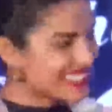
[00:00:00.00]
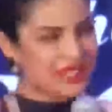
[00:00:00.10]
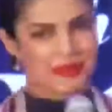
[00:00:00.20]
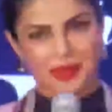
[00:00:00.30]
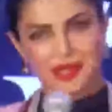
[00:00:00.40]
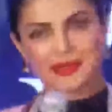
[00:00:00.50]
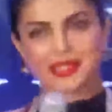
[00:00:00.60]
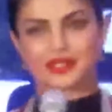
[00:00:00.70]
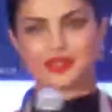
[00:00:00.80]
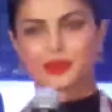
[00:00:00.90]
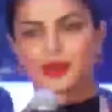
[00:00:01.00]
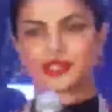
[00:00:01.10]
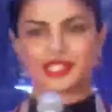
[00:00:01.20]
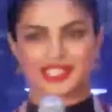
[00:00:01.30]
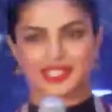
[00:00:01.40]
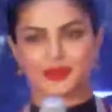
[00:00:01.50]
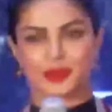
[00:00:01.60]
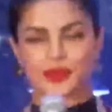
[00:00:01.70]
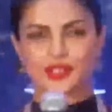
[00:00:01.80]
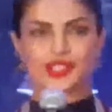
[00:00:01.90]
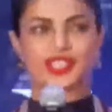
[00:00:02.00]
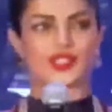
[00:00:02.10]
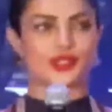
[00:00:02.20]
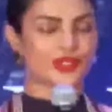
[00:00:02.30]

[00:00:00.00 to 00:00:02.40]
the embodiment of the modern Indian woman today.